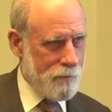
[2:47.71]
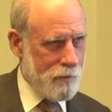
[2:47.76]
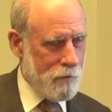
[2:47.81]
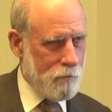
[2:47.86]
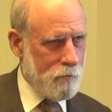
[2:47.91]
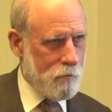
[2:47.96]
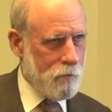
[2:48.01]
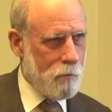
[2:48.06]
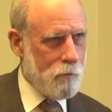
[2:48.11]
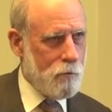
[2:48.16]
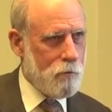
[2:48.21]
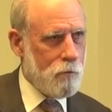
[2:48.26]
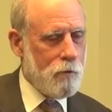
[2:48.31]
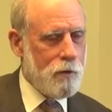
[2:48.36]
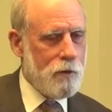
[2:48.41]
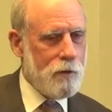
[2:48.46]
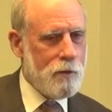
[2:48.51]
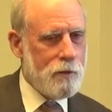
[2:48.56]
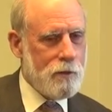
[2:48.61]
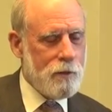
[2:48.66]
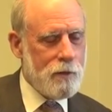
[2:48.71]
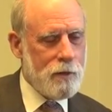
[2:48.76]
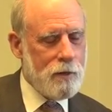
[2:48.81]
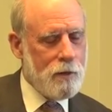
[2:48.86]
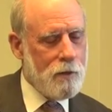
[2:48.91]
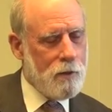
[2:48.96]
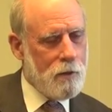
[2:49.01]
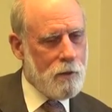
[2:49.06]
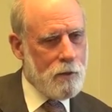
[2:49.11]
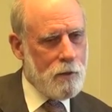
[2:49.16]
It was between the
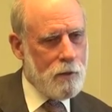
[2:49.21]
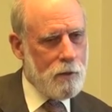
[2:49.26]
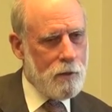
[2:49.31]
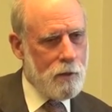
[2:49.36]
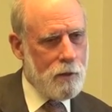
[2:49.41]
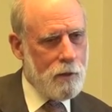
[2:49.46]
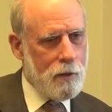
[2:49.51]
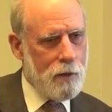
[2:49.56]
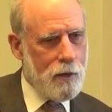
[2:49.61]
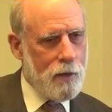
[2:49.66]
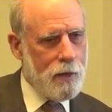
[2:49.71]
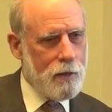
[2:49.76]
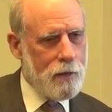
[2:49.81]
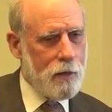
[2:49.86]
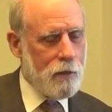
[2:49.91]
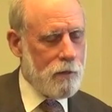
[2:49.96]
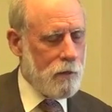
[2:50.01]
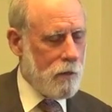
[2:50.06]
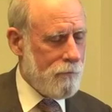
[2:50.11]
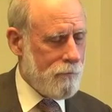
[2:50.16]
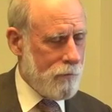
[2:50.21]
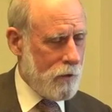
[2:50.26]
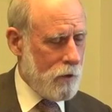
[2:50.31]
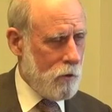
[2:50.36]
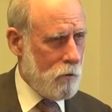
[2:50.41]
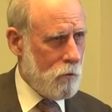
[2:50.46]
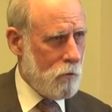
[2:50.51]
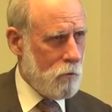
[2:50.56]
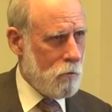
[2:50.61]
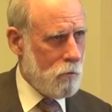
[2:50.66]
uh, A N S F
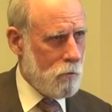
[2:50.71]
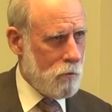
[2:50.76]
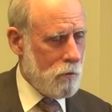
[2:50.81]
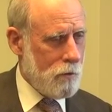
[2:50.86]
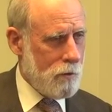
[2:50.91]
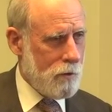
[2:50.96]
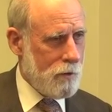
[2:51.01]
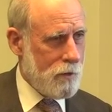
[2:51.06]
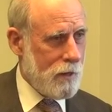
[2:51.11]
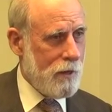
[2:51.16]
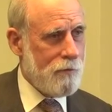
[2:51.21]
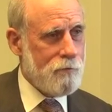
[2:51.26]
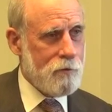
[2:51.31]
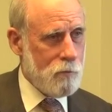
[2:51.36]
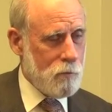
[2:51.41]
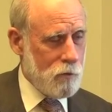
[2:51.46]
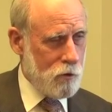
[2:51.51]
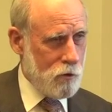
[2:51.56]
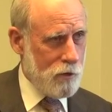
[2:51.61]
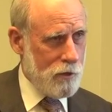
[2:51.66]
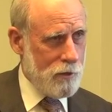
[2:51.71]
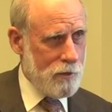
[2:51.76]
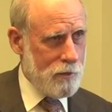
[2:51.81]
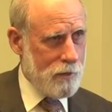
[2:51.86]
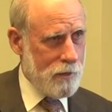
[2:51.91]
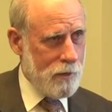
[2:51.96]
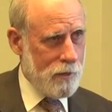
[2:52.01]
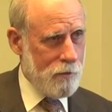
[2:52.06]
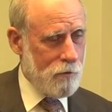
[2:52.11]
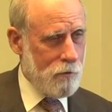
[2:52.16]
Q seven machine
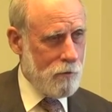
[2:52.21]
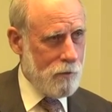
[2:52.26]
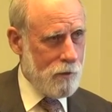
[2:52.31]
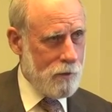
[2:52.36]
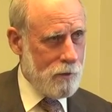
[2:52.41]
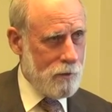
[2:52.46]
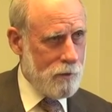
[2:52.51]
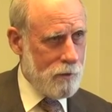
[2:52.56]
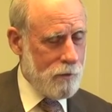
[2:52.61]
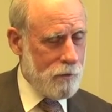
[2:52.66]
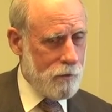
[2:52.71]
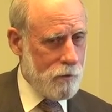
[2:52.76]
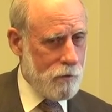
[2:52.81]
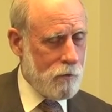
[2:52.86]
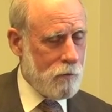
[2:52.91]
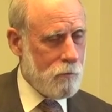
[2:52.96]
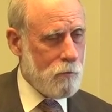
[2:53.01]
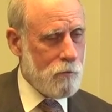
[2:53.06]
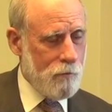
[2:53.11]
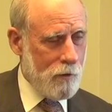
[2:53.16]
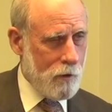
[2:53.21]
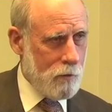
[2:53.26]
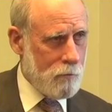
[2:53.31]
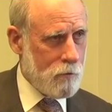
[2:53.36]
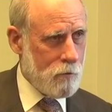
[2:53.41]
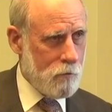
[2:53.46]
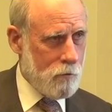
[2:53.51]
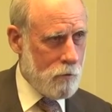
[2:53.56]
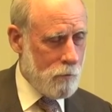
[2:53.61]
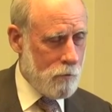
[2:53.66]
at, S at System
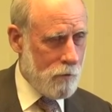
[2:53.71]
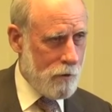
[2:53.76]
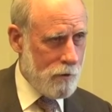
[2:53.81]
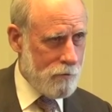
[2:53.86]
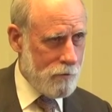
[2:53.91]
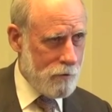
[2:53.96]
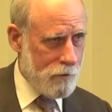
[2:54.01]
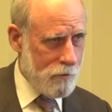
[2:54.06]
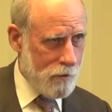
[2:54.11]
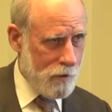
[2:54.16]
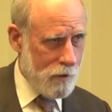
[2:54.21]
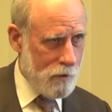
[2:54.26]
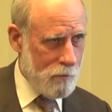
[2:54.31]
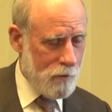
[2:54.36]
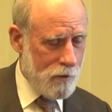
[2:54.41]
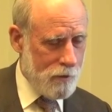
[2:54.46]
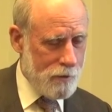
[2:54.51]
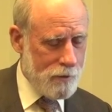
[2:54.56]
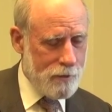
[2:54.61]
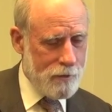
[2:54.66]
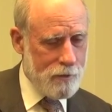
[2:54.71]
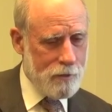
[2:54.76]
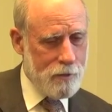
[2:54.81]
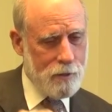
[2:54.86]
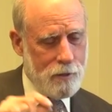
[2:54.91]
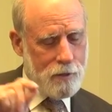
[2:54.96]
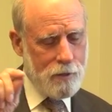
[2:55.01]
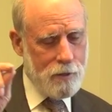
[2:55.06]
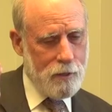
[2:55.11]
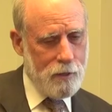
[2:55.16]
Development Corporation in Santa Monica
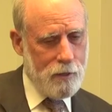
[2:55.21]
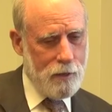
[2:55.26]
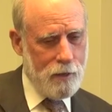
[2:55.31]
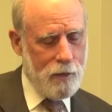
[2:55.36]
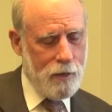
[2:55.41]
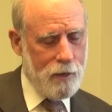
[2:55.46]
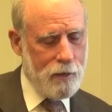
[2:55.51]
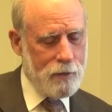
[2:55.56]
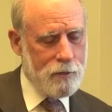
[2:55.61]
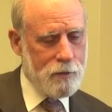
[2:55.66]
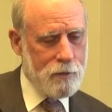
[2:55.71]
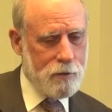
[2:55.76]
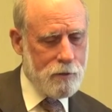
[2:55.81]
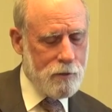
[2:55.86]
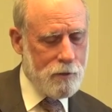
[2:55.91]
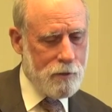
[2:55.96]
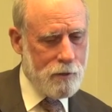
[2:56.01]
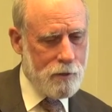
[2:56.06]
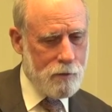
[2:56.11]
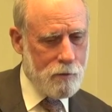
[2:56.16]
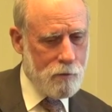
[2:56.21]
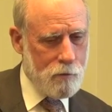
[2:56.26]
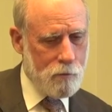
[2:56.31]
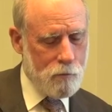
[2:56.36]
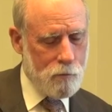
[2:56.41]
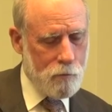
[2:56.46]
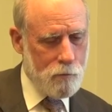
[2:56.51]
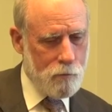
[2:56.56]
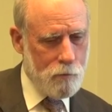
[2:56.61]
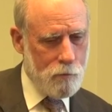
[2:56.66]
and uh,
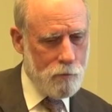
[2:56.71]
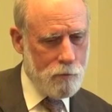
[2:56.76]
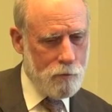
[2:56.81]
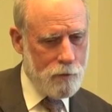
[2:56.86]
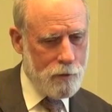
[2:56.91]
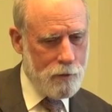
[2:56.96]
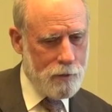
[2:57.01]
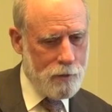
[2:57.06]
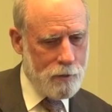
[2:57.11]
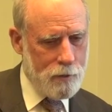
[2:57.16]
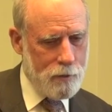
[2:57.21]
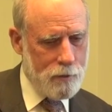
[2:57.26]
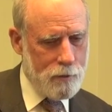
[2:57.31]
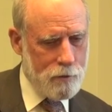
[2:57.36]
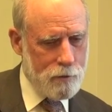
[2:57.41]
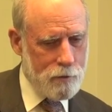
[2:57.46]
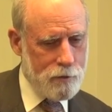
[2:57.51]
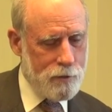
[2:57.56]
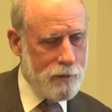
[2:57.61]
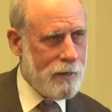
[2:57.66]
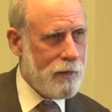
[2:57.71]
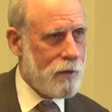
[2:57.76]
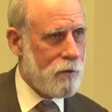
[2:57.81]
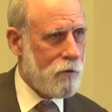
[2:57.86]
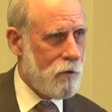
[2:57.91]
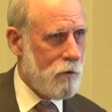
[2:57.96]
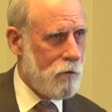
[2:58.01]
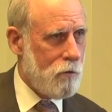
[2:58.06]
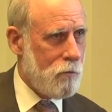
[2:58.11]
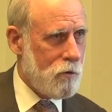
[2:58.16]
the uh, T
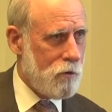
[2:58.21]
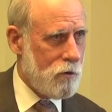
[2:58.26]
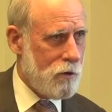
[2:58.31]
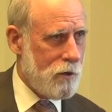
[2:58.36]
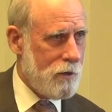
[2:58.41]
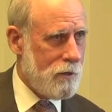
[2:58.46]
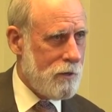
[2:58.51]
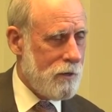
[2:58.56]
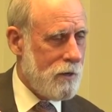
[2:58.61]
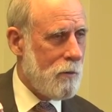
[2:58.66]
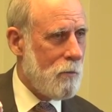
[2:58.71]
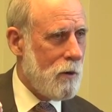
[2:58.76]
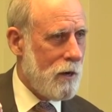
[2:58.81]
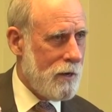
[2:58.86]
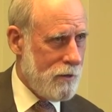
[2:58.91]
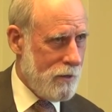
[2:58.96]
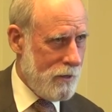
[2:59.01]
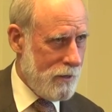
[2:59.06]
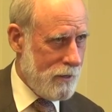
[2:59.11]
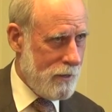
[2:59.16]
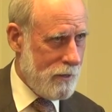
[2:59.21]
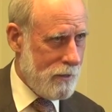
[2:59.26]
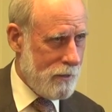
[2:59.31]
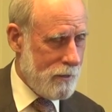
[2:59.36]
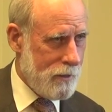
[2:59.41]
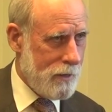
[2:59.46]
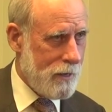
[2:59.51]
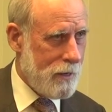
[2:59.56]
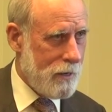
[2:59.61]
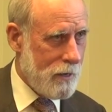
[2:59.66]
X two machine at M I T,
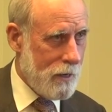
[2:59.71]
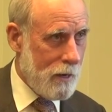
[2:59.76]
at Lincoln